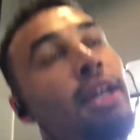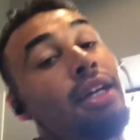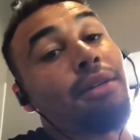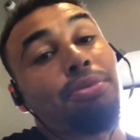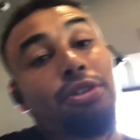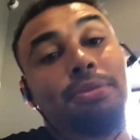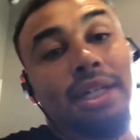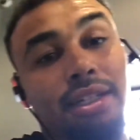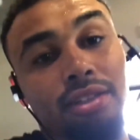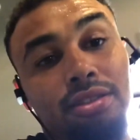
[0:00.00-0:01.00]
and improve
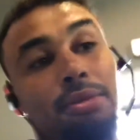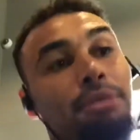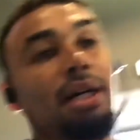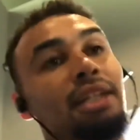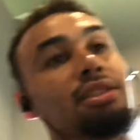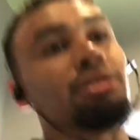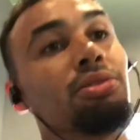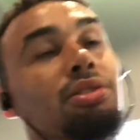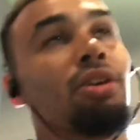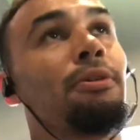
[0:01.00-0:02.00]
my health and my body
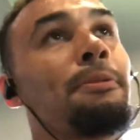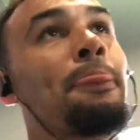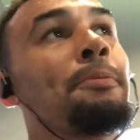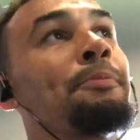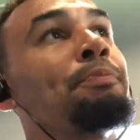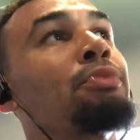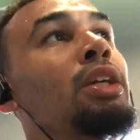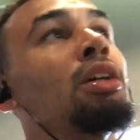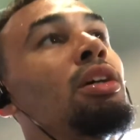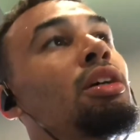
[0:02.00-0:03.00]
too, so
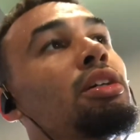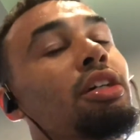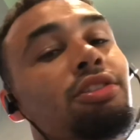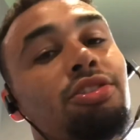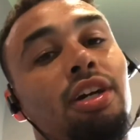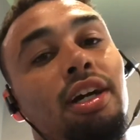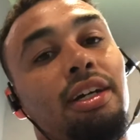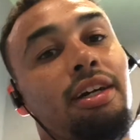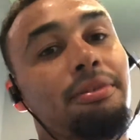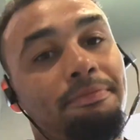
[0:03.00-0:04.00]
y'all should try it
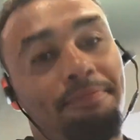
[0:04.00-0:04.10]
out.